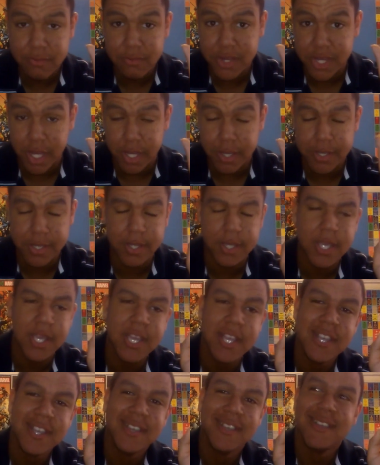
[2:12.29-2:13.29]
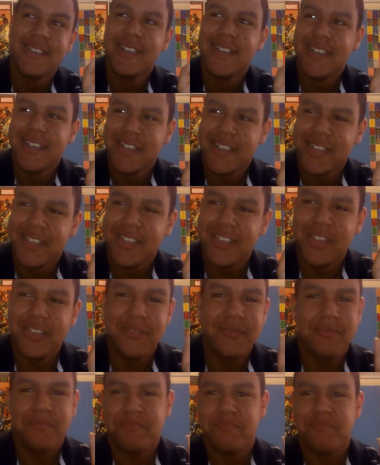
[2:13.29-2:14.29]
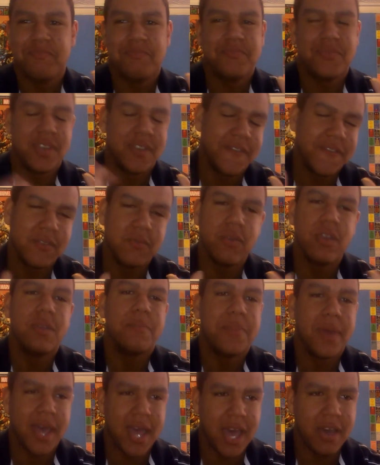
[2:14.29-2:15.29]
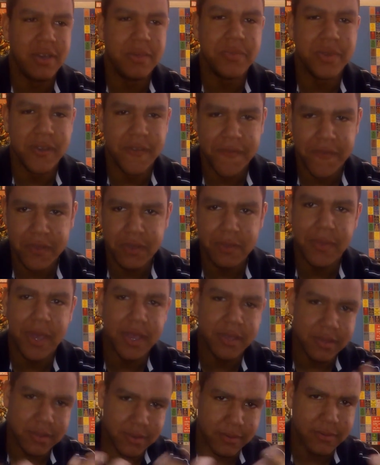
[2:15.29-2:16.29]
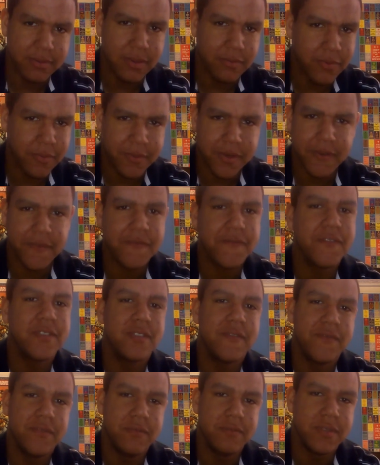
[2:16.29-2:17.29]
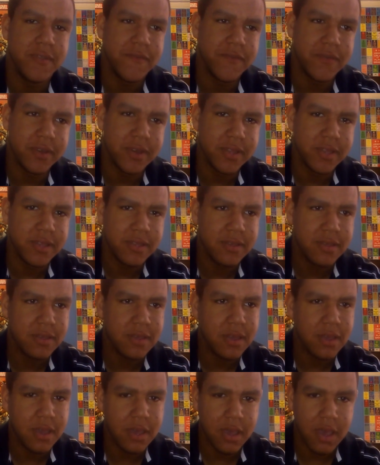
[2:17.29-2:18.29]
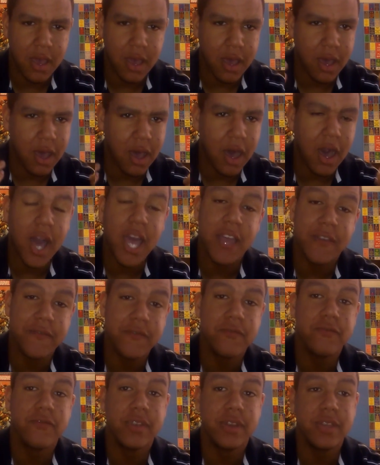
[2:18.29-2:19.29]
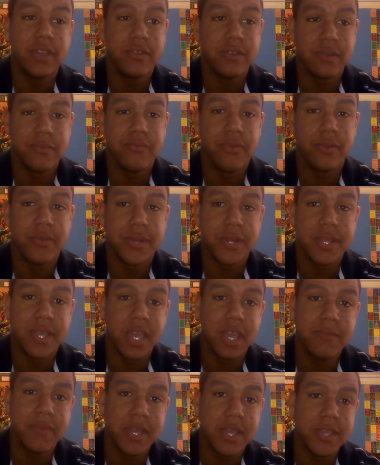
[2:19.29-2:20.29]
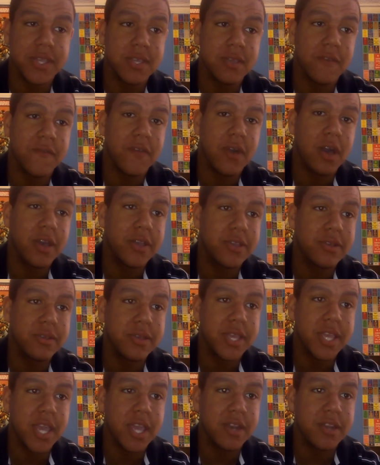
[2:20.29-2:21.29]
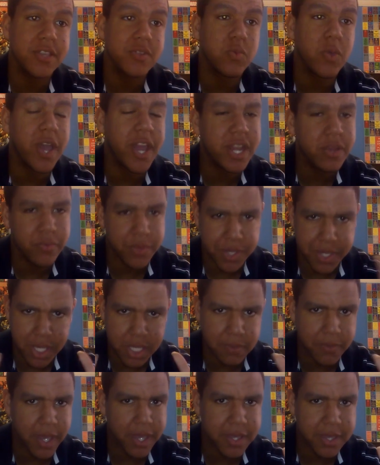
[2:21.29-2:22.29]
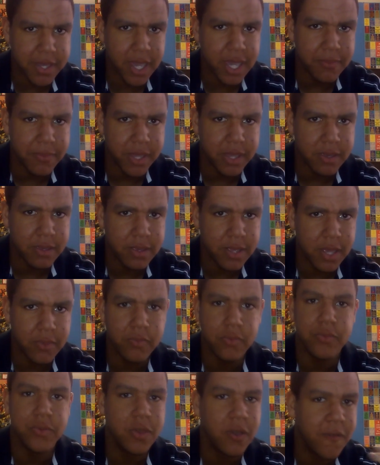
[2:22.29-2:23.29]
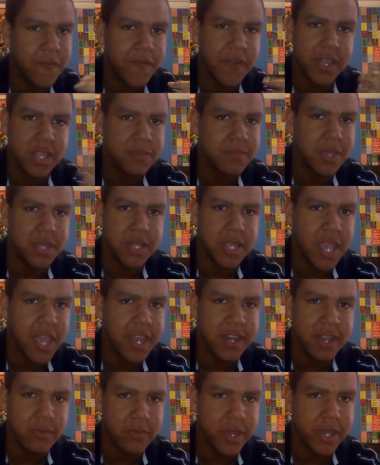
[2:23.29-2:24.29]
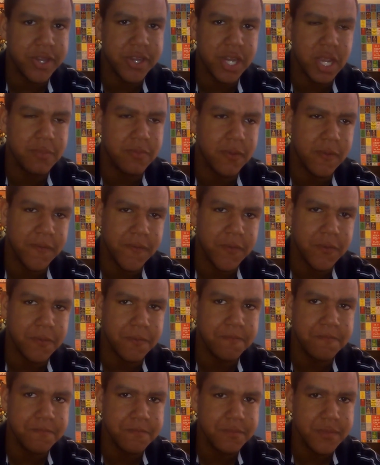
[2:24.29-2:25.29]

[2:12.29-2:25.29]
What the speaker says: chest, you don't have to worry about how I'm going to feel about you. I'm not going to think of you differently. I have a really good approach to gaming itself. I couldn't care less what anyone says about gaming. It will not affect me in any way, shape or form.